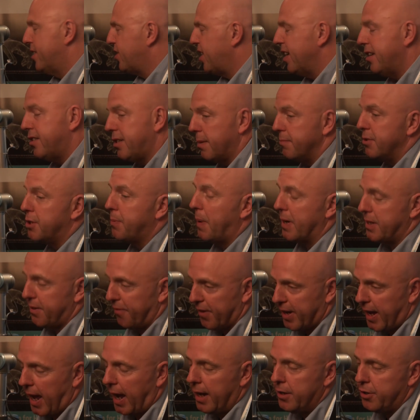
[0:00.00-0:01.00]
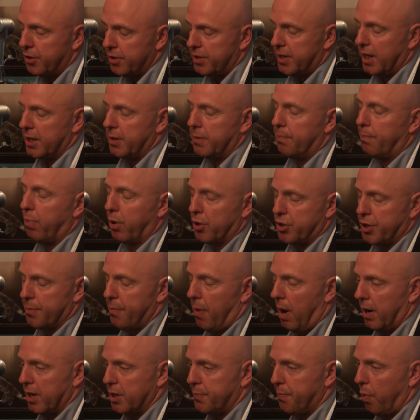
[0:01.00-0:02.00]
system specification says plus or
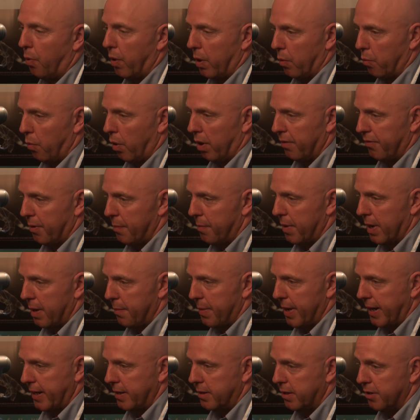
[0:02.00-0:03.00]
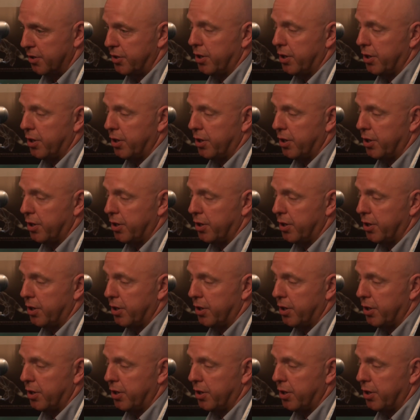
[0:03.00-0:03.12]
minus 0.1 of a millimetre,